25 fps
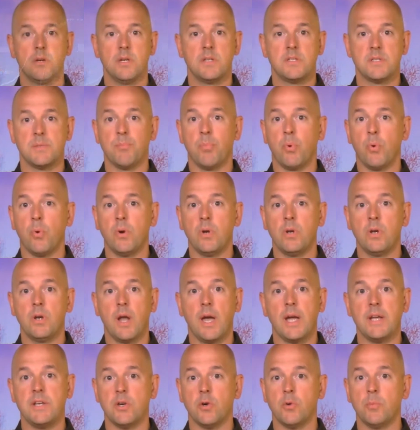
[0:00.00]
It's
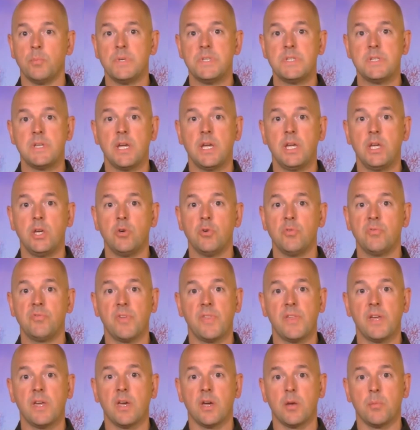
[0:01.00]
important I don't mistake you
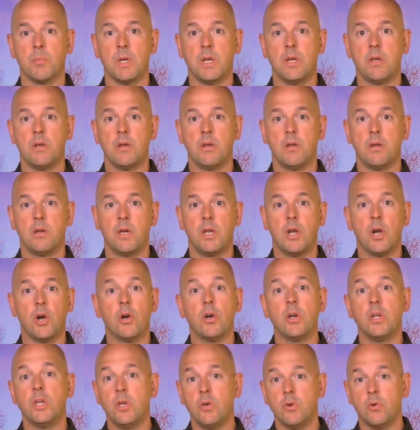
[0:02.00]
for the gunman and
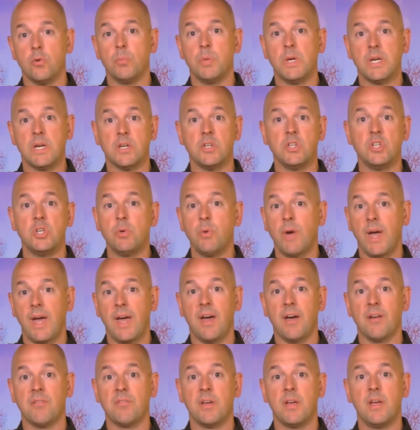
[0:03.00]
hurt you because you
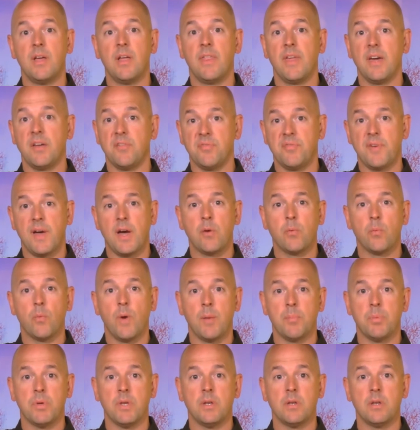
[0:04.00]
have that found
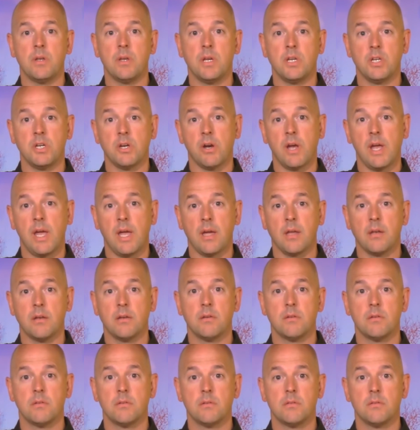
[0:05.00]
weapon in your
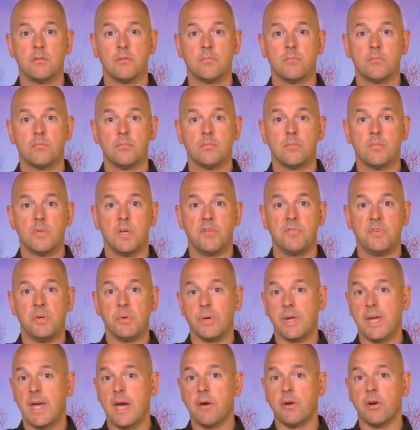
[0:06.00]
hand. If
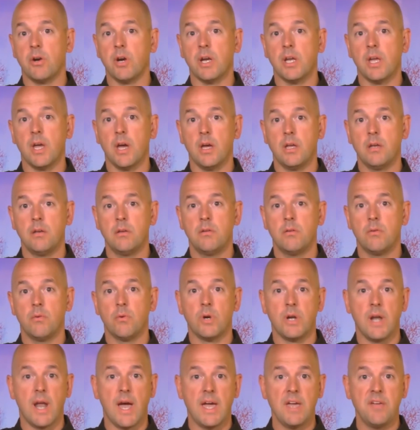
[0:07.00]
you encounter a gun
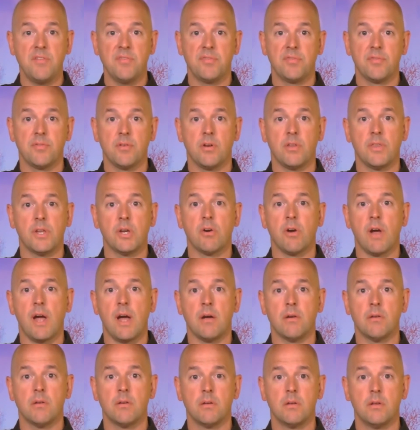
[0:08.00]
or knife on the
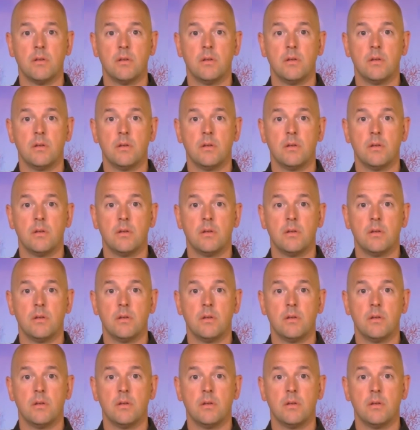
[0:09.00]
ground,